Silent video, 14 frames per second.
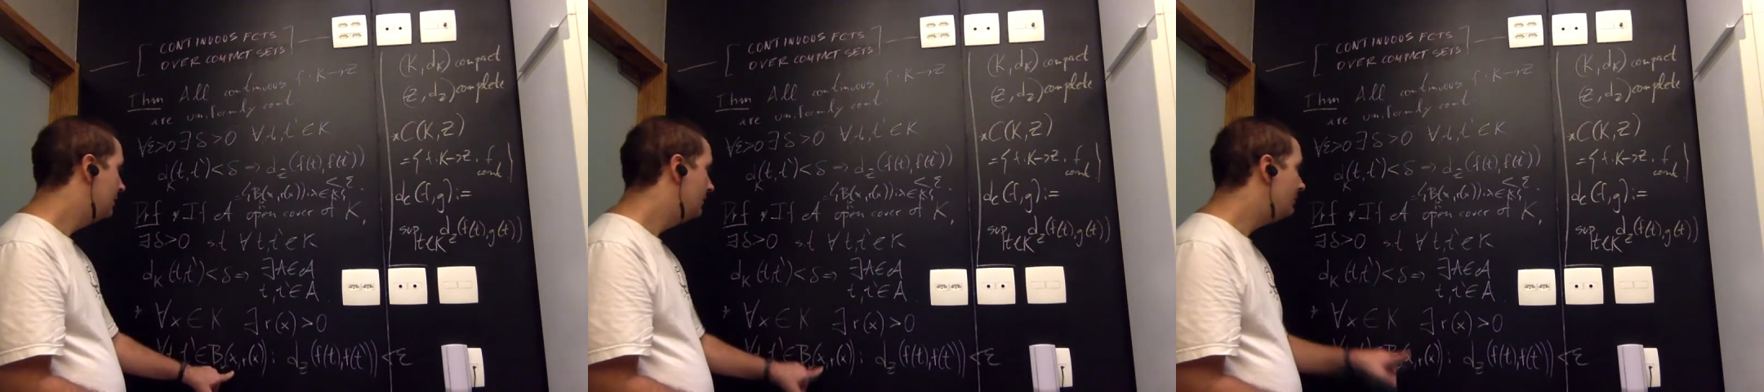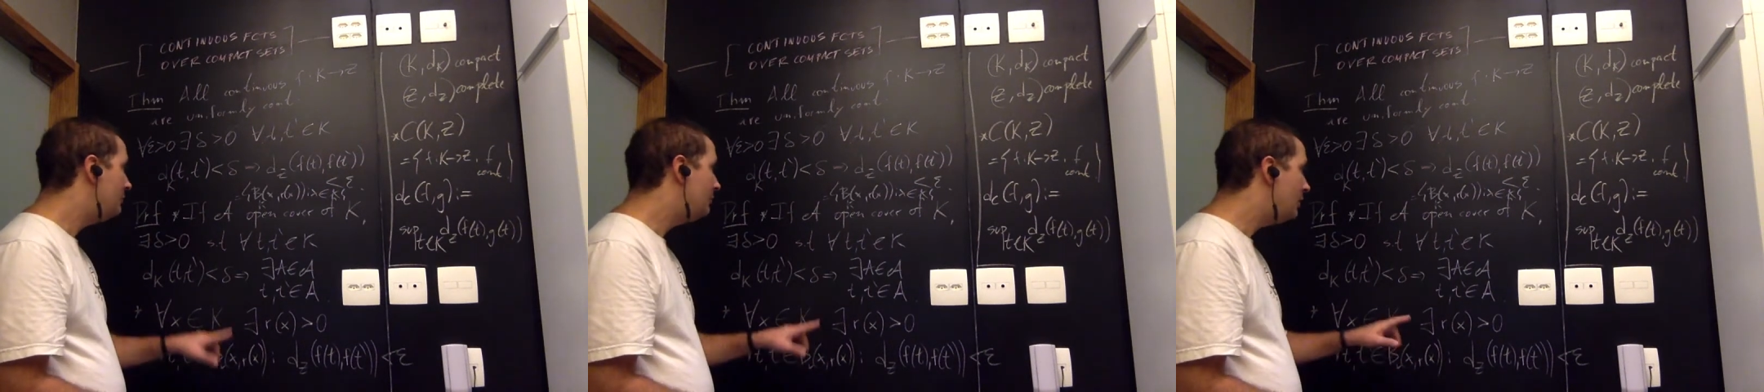
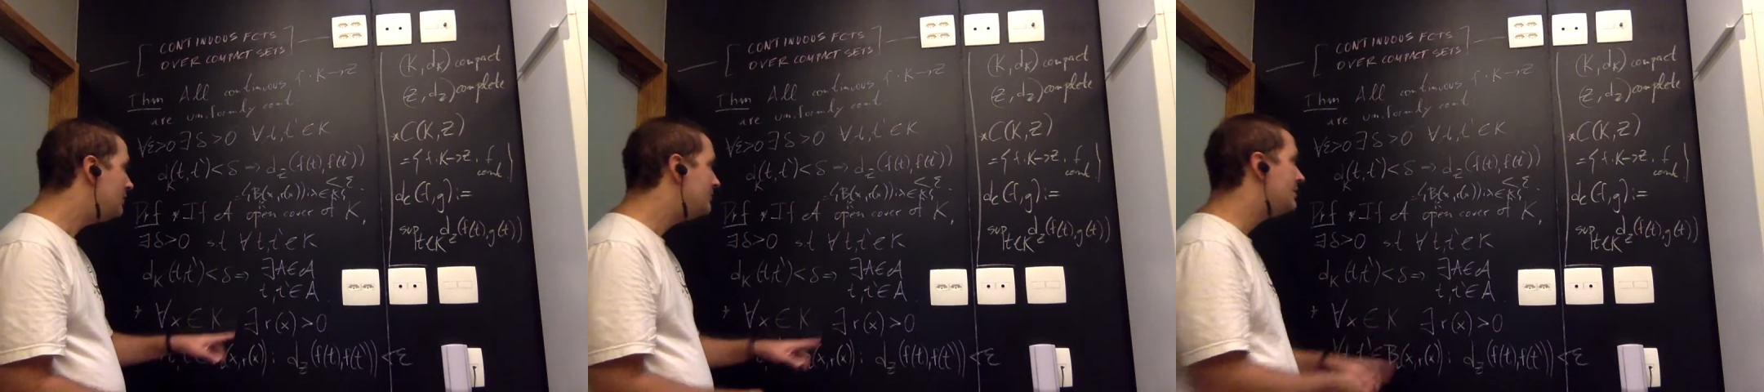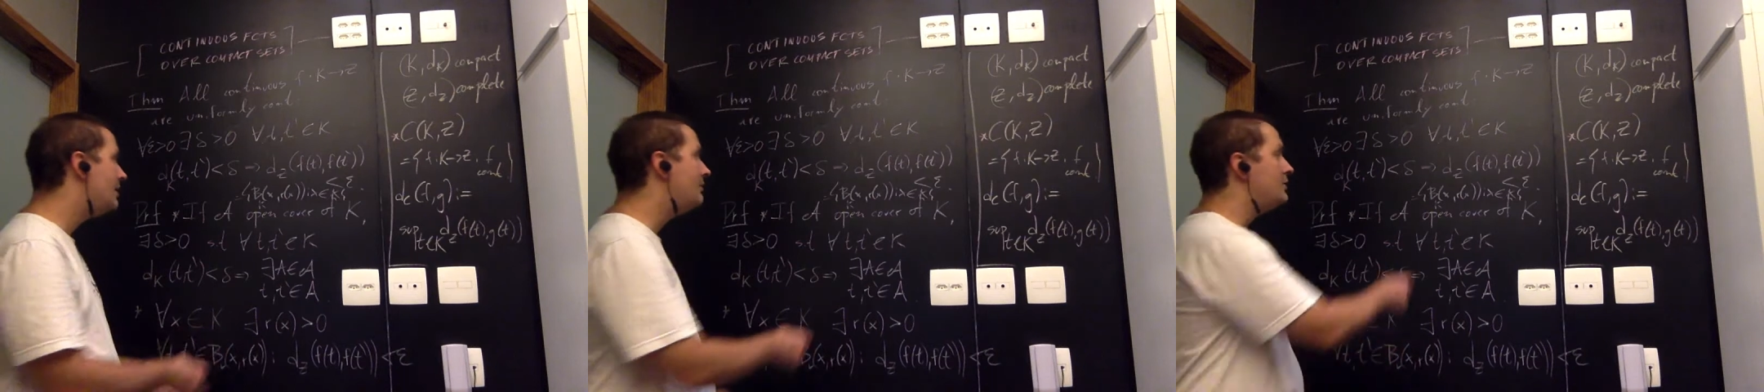The point
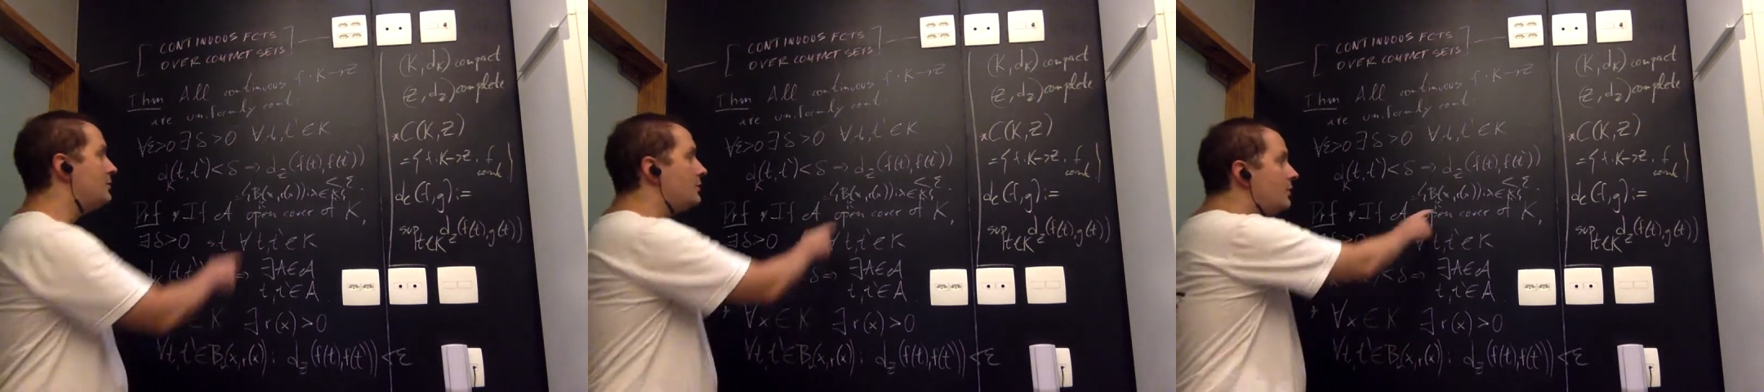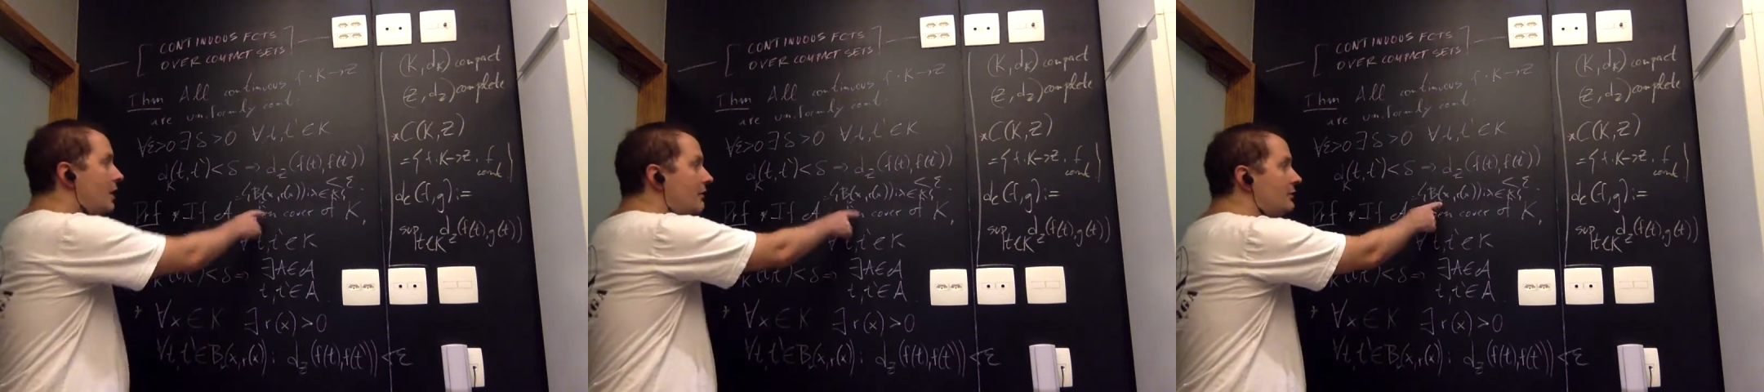is that we
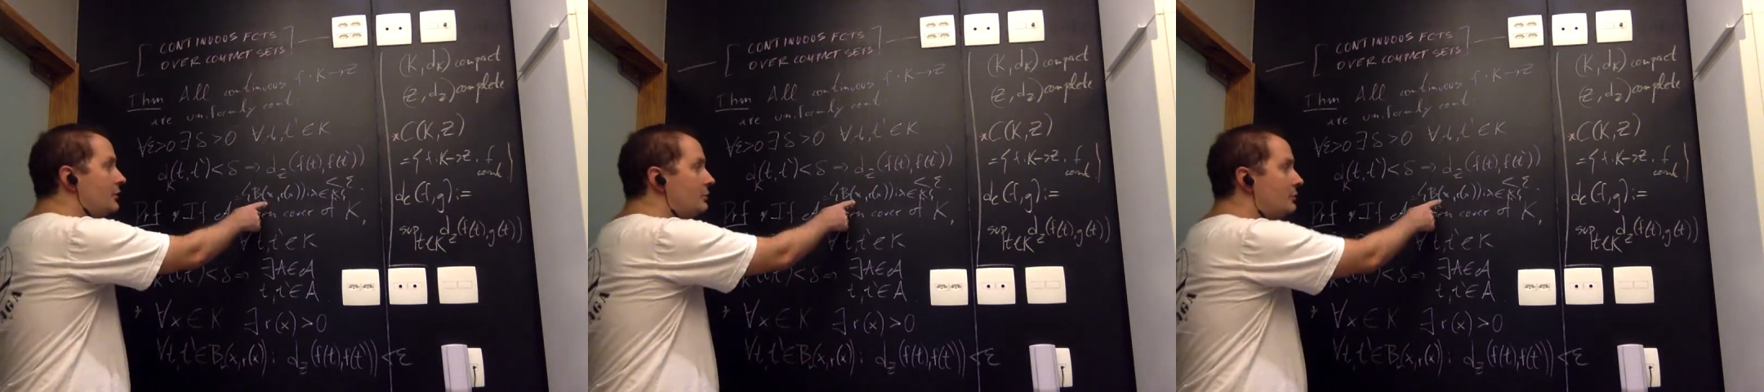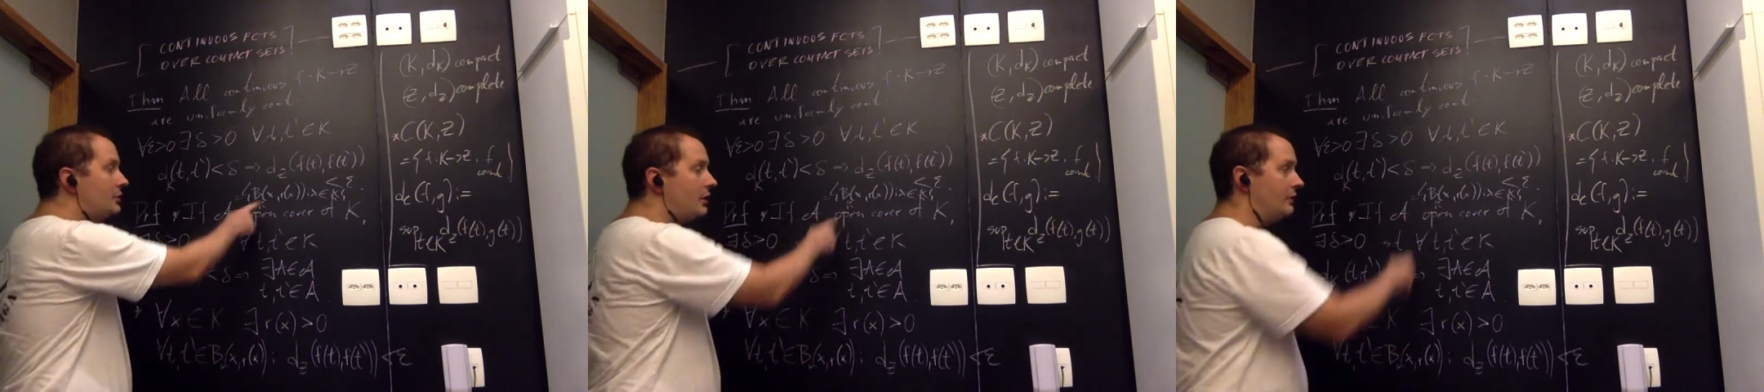do have an
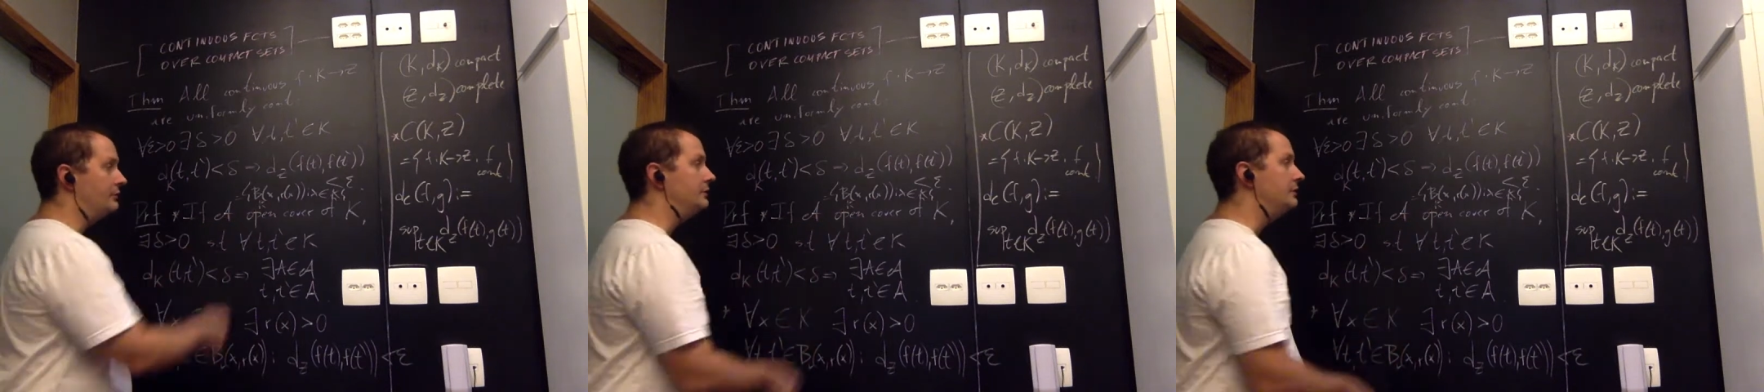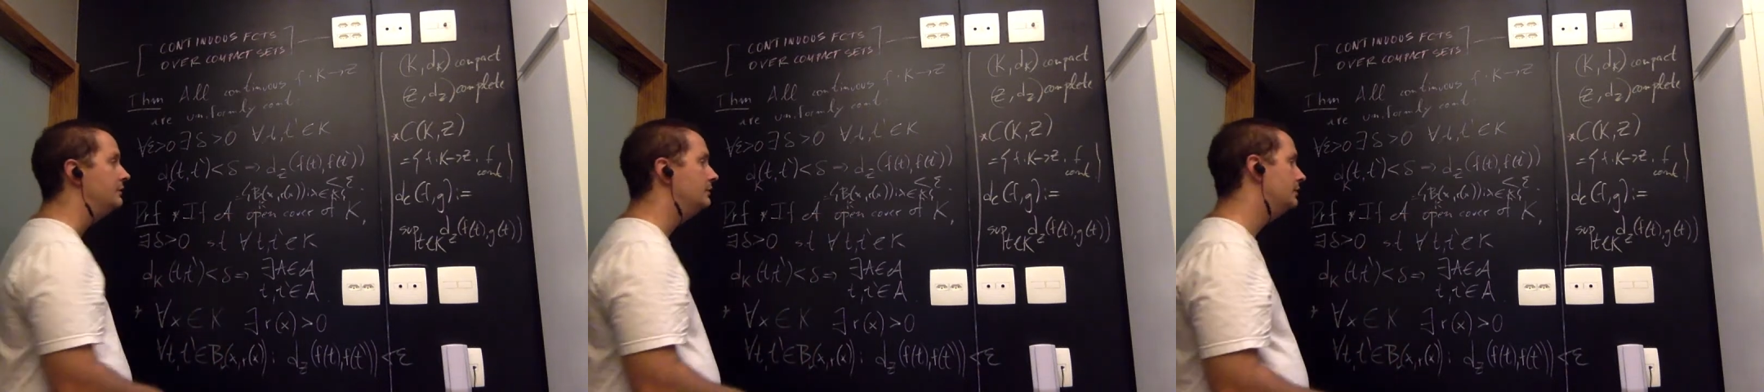open
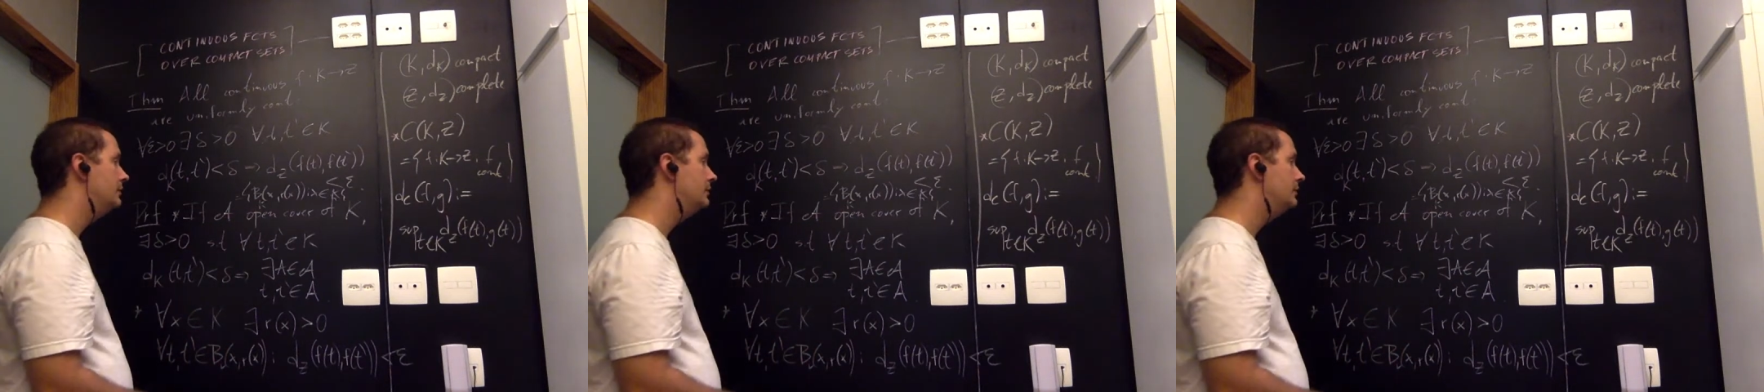cover.